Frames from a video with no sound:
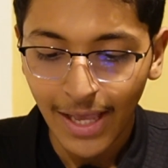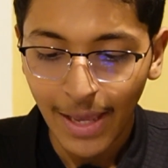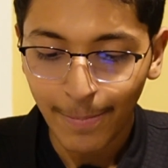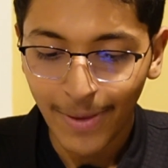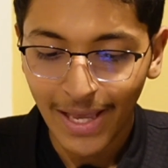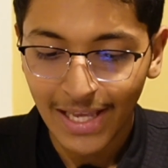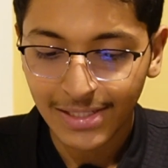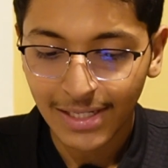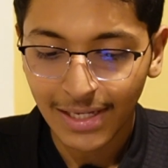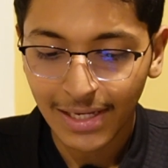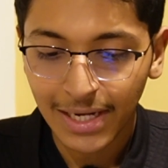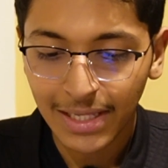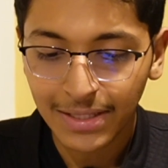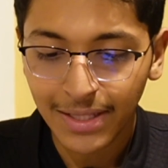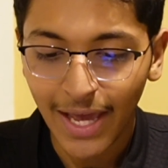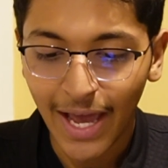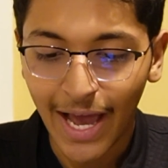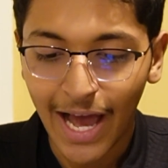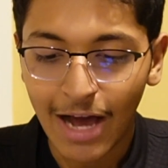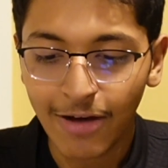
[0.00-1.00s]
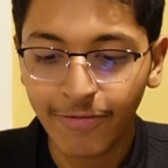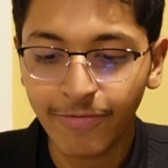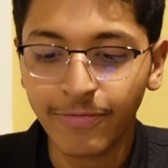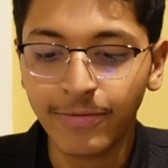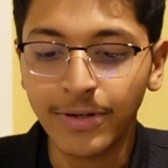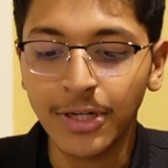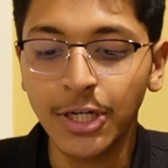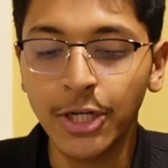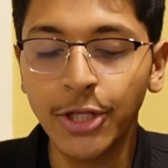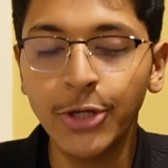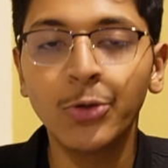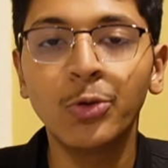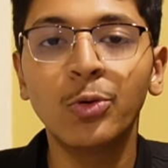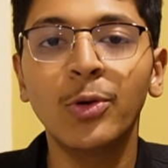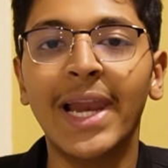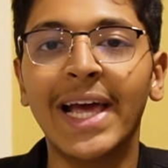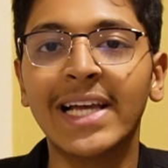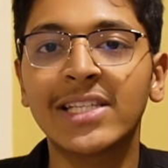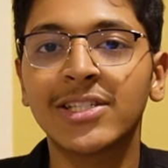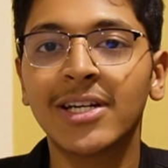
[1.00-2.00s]
Basically, they have new
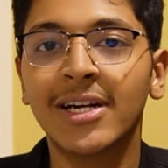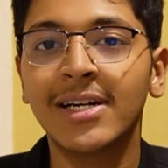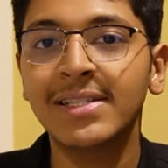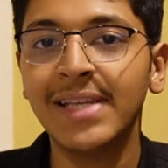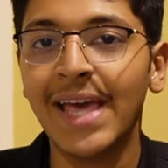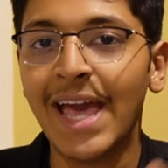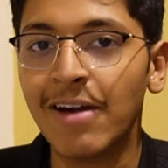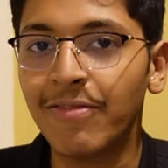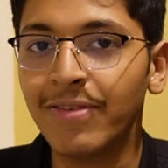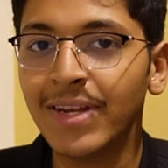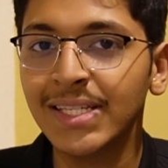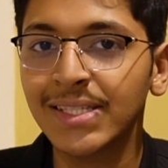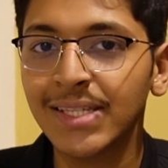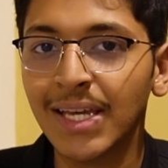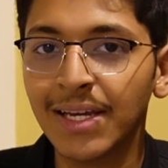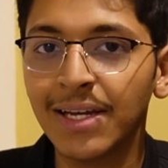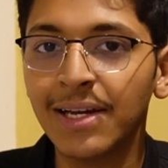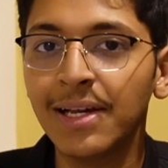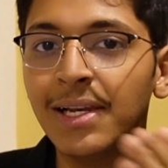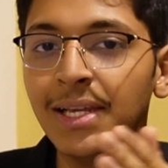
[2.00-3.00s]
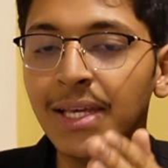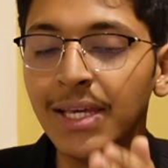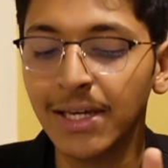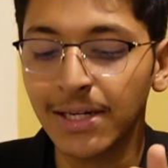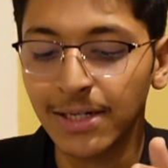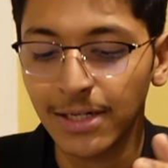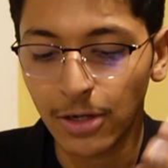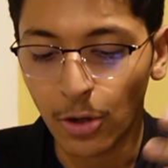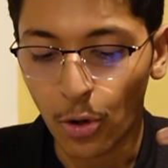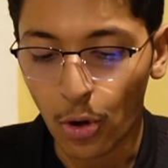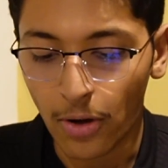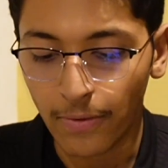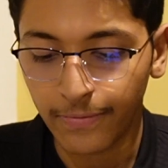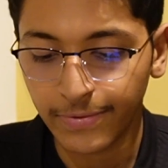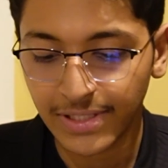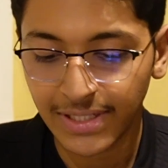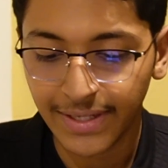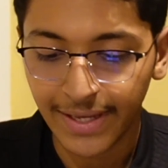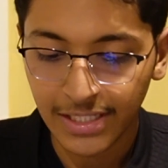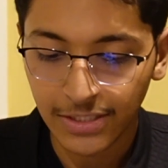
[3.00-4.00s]
lectures every single year of
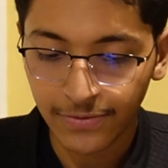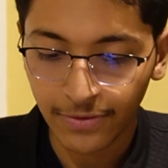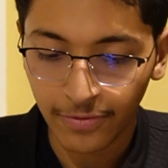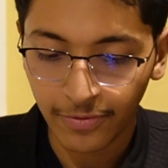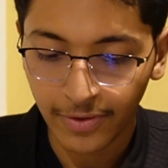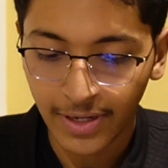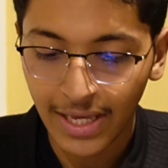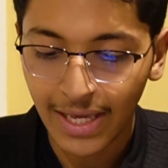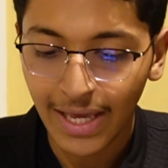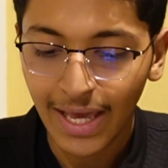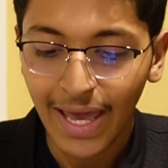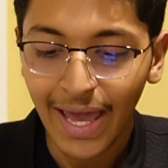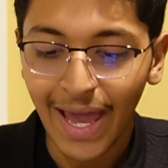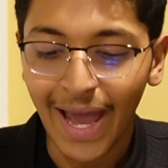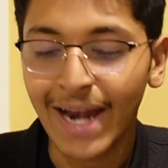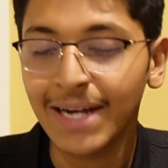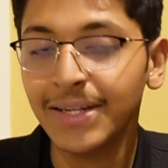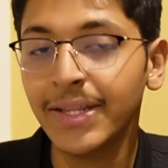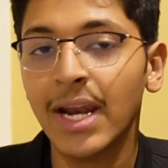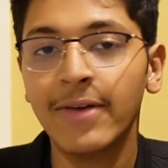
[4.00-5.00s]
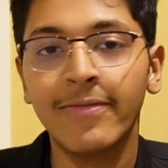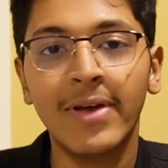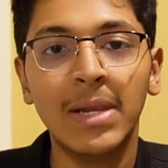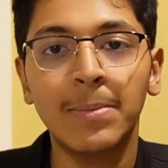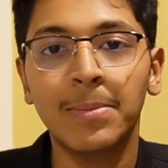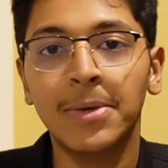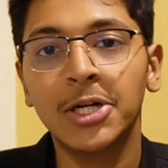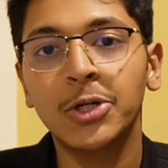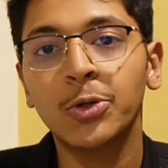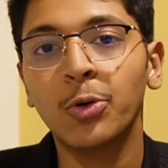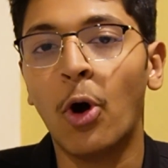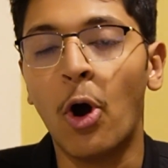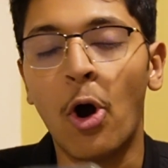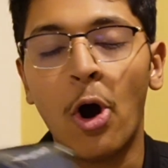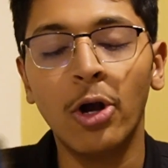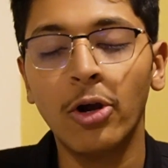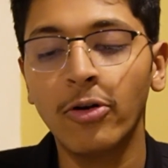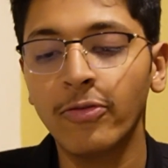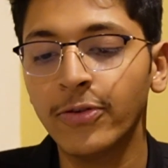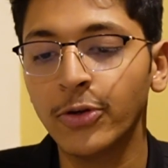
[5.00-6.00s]
CS50, and they're available to
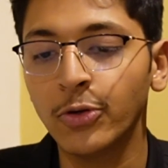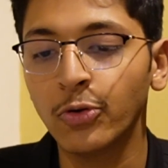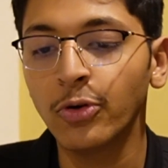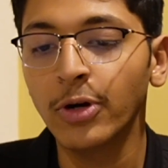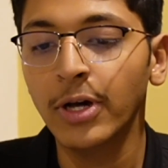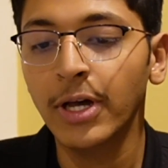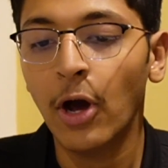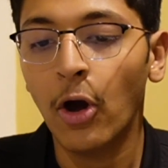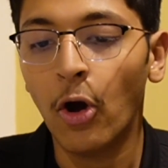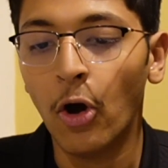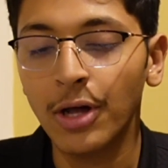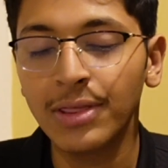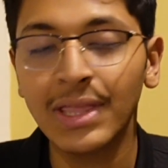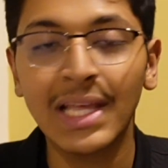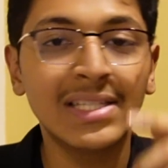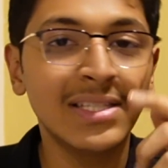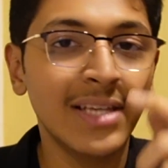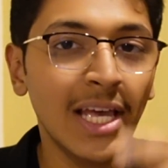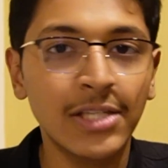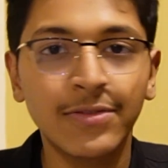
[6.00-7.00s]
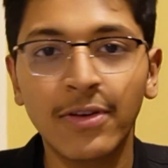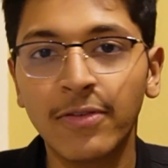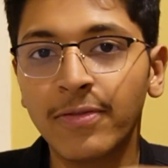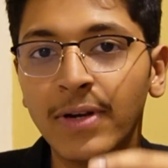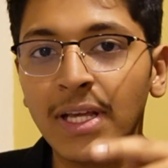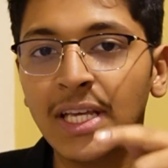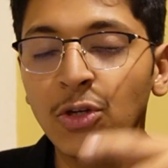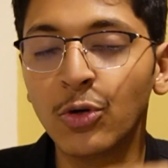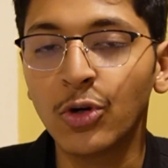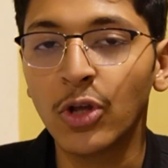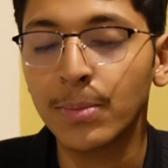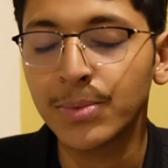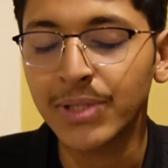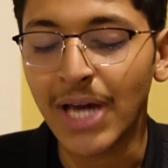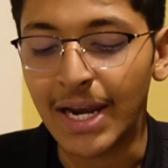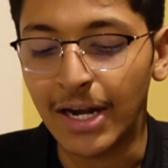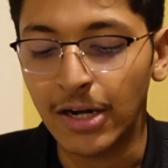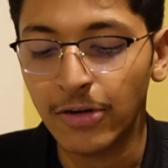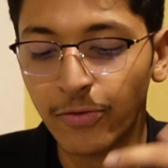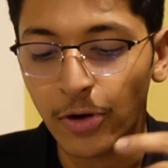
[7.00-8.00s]
all of you on the CS50 YouTube
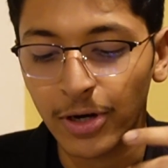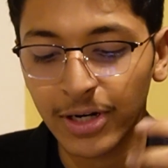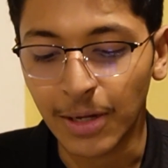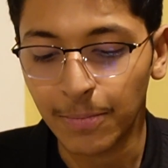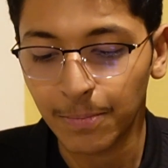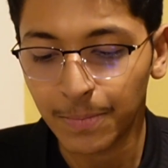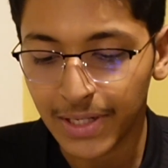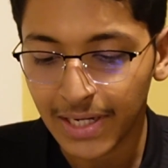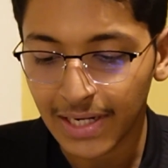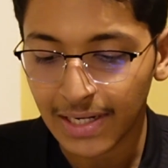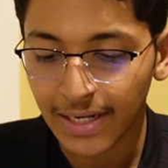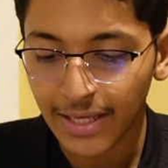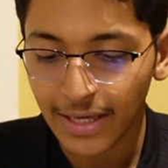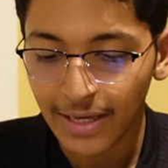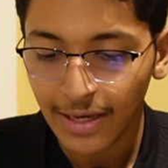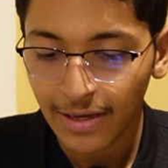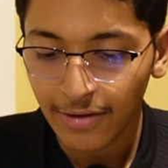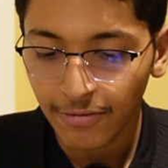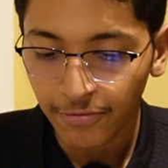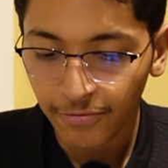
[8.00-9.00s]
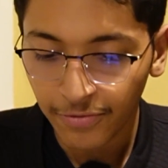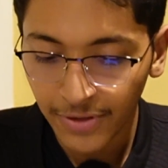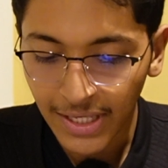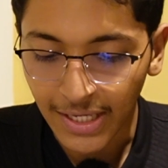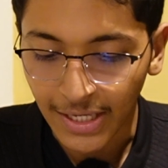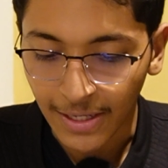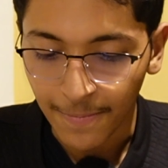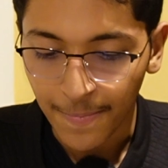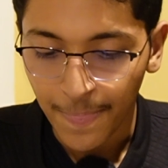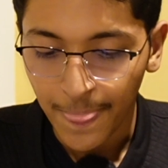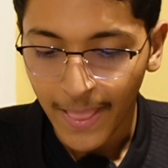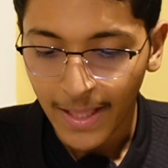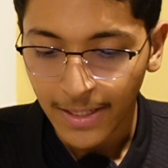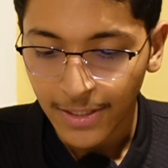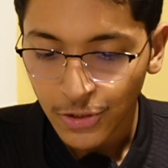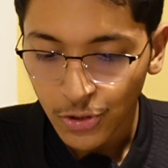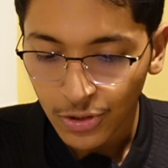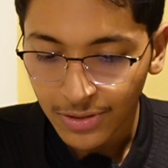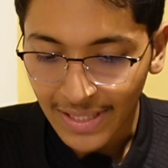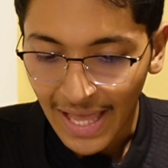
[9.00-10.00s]
channel for completely free.
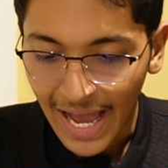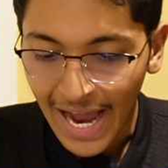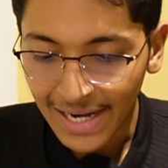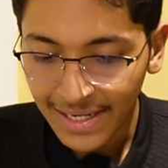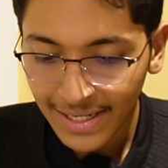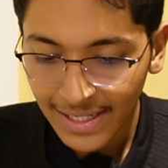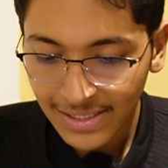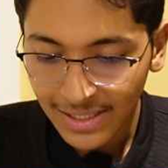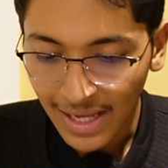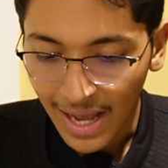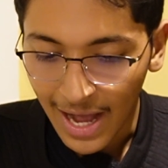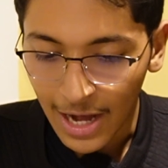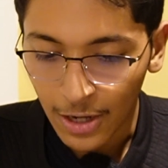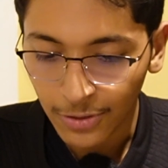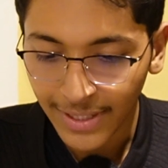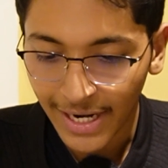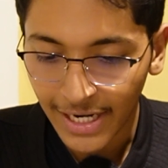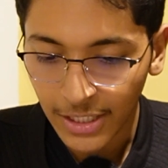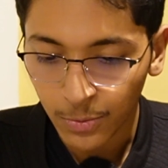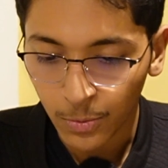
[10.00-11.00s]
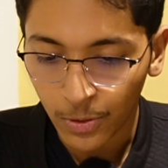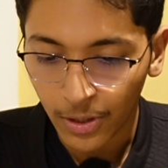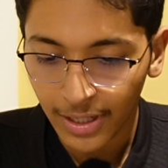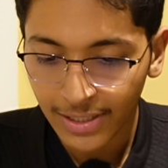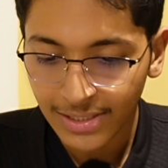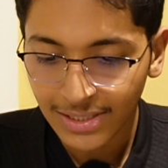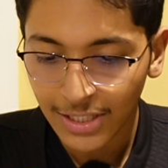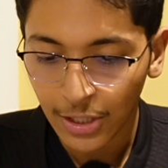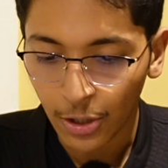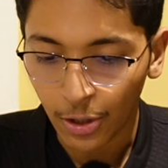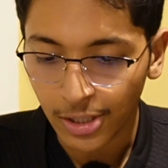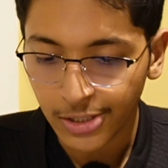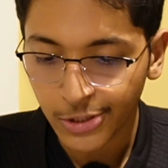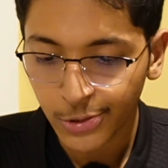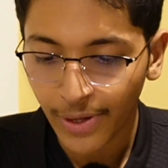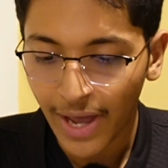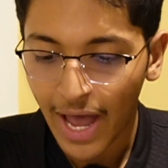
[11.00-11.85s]
So that is how that works. They also